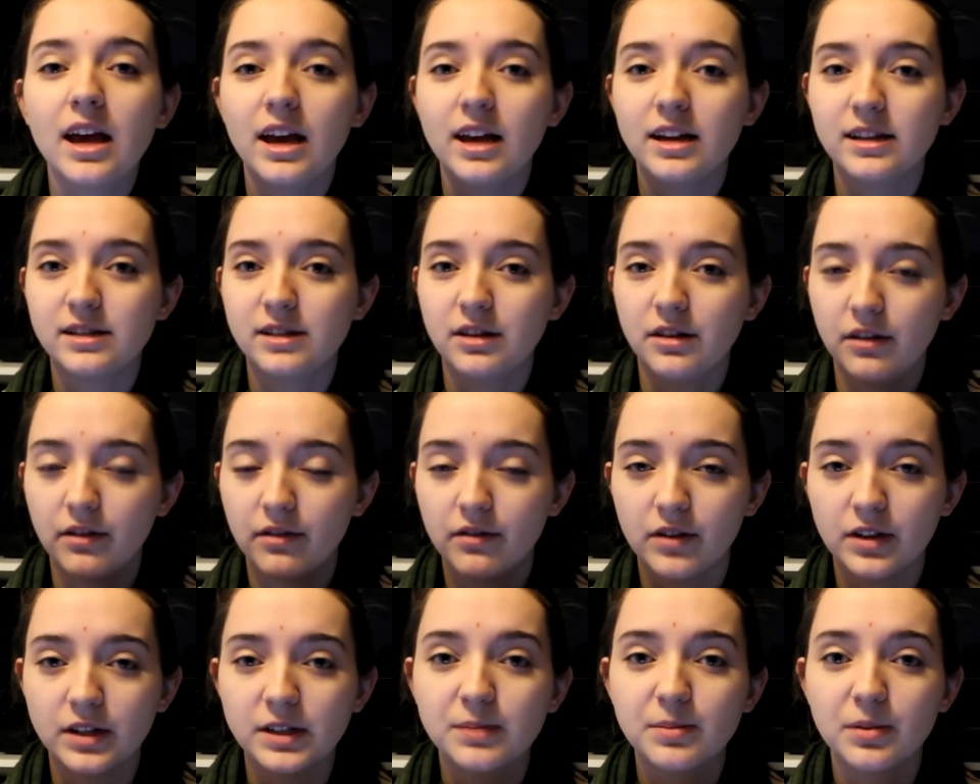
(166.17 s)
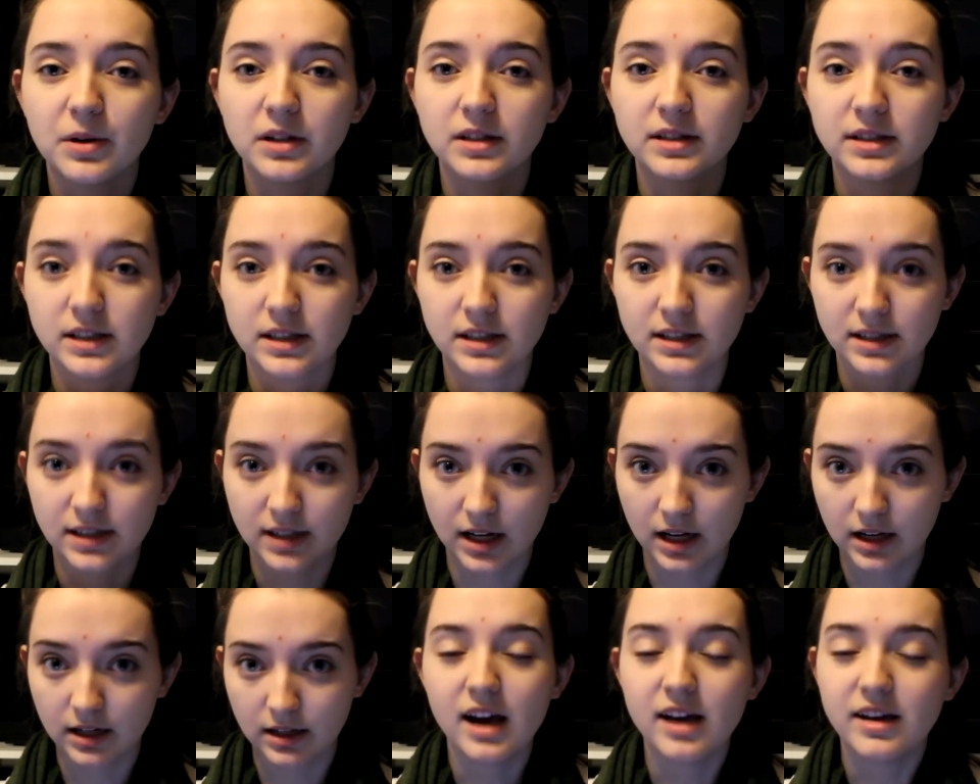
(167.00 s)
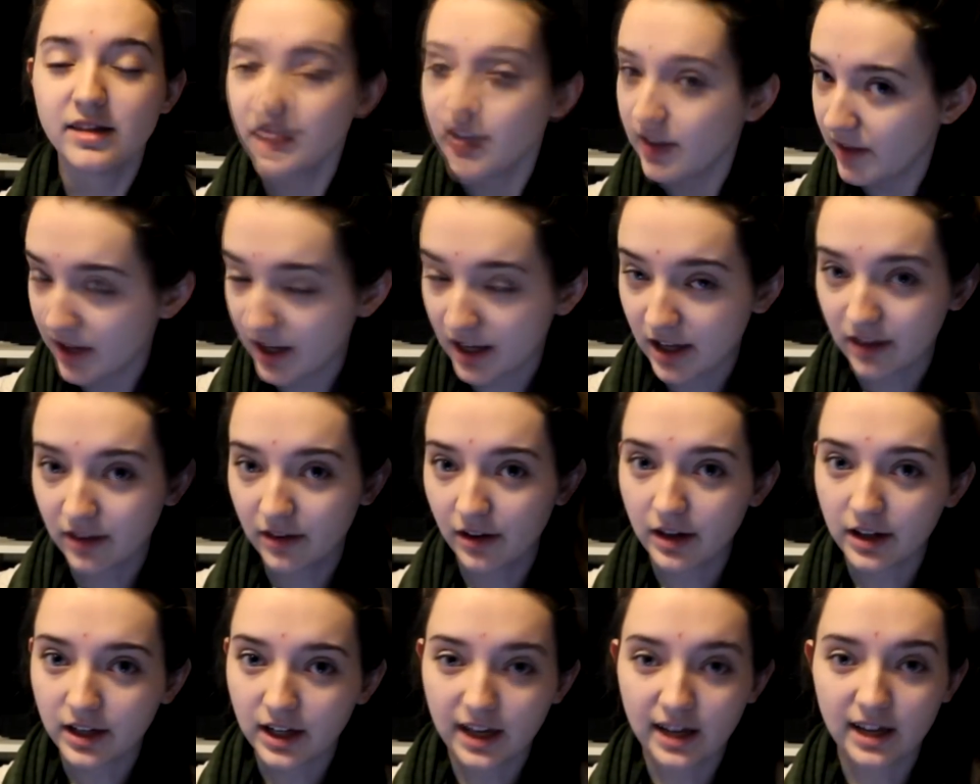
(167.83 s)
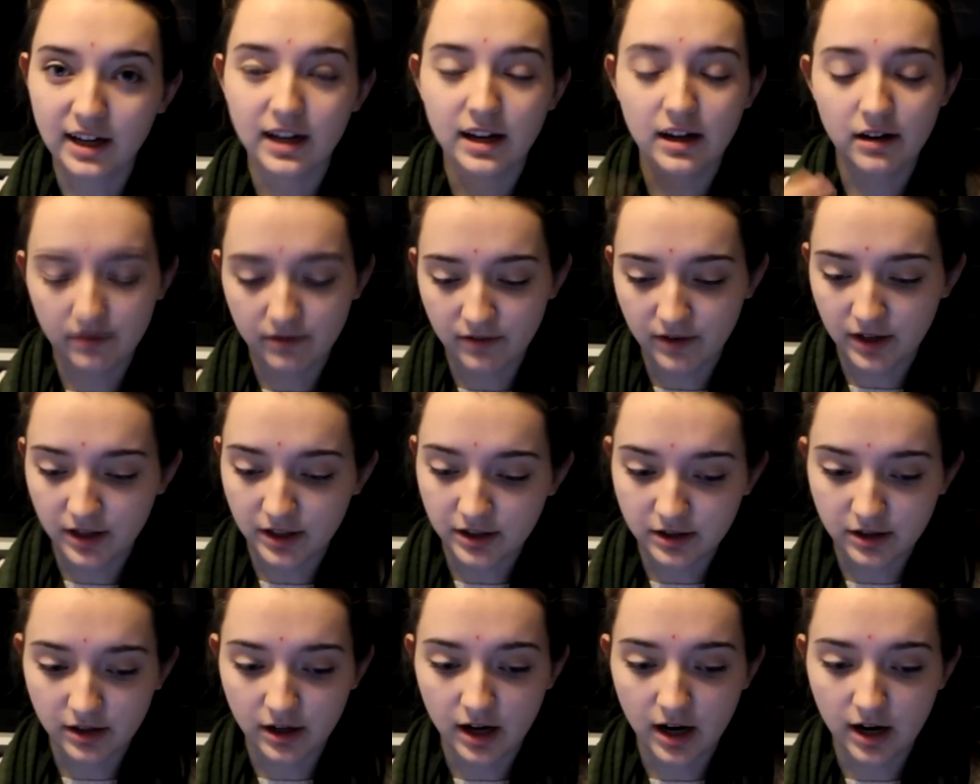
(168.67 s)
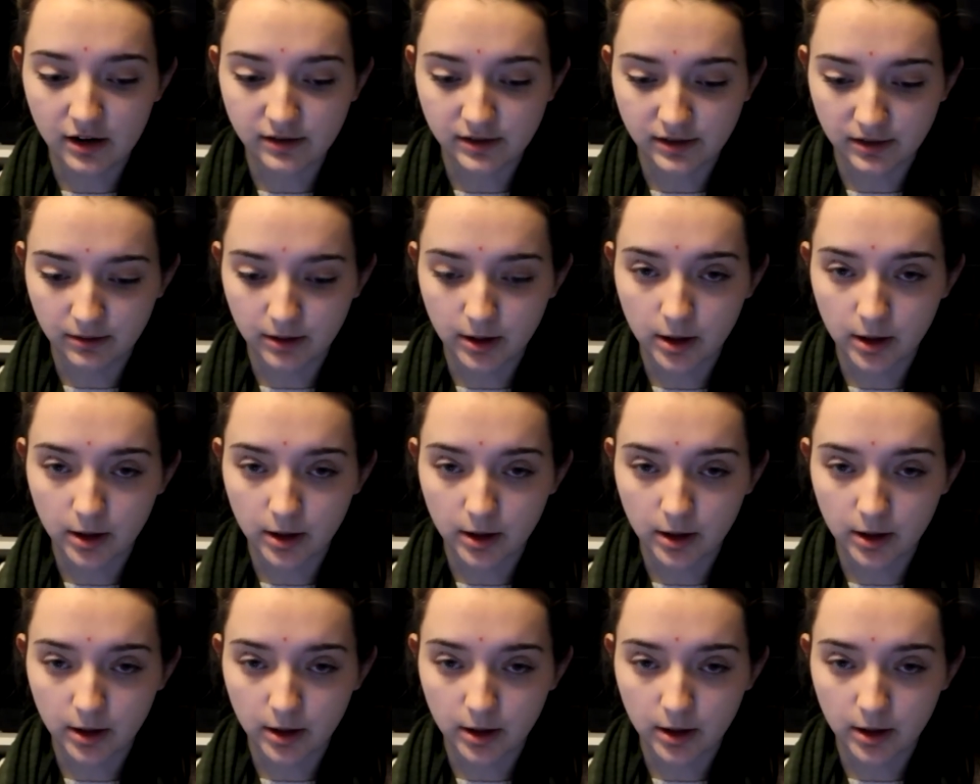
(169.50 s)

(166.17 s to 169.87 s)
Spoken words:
until the first person's done, and then they can log in and finish their housing